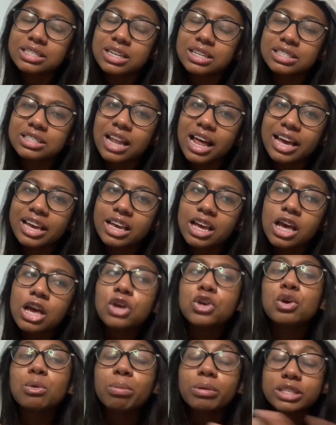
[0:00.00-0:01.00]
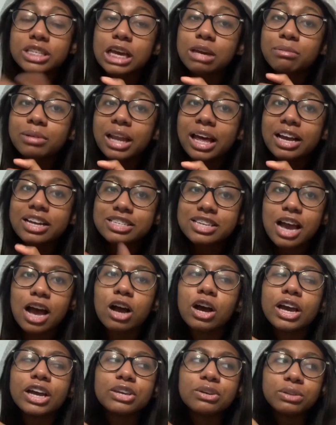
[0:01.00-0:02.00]
Because, like, you protect me like a
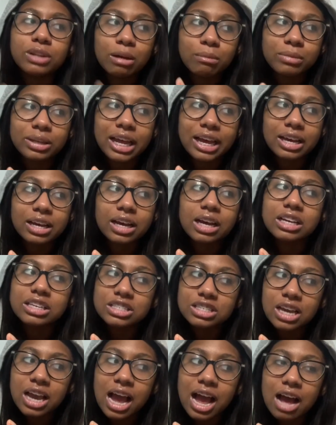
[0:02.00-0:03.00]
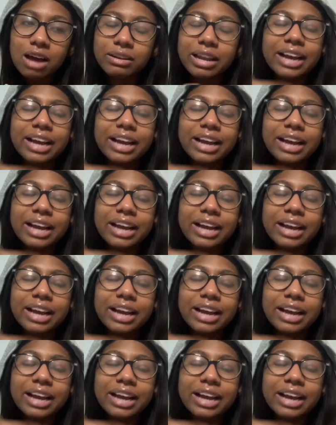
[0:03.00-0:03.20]
child and you love me like a child.